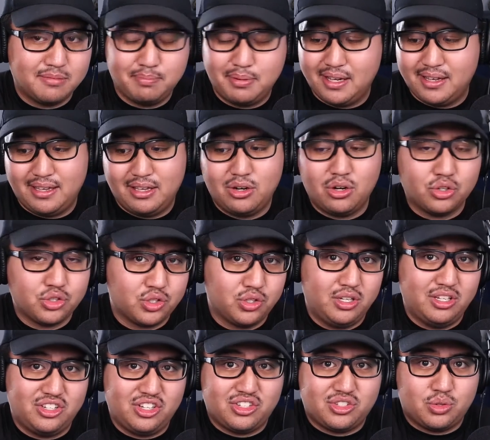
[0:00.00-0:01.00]
but
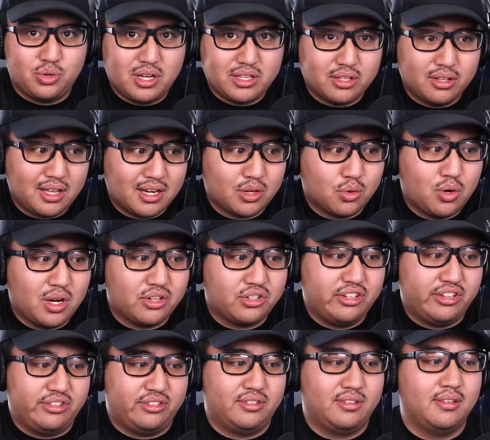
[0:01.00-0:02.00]
it just creates a lot of
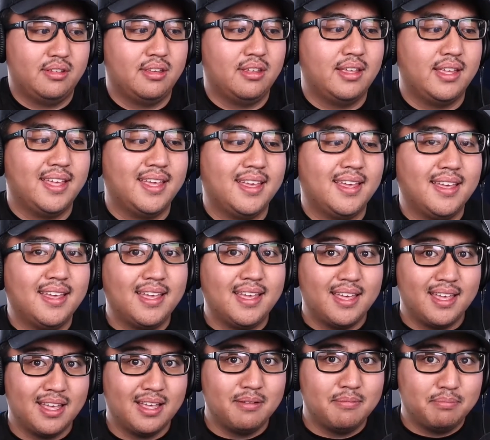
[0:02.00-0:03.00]
questions.
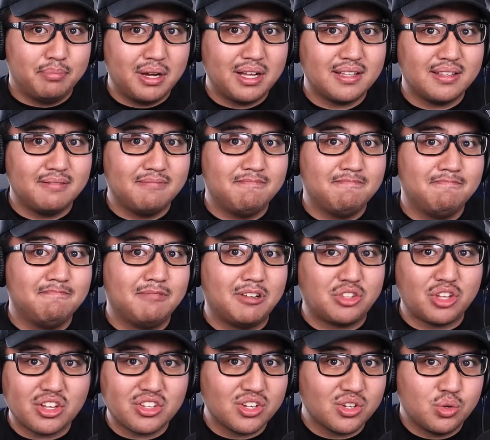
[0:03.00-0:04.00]
But what
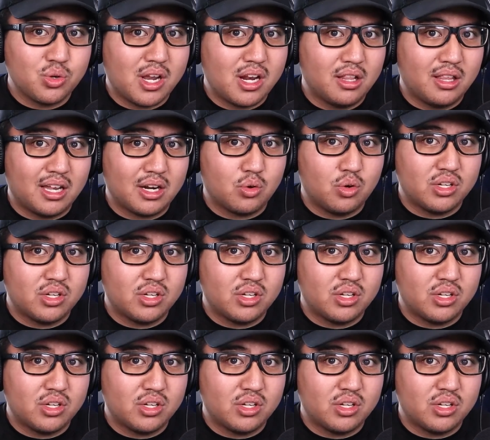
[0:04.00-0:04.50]
doesn't create a lot of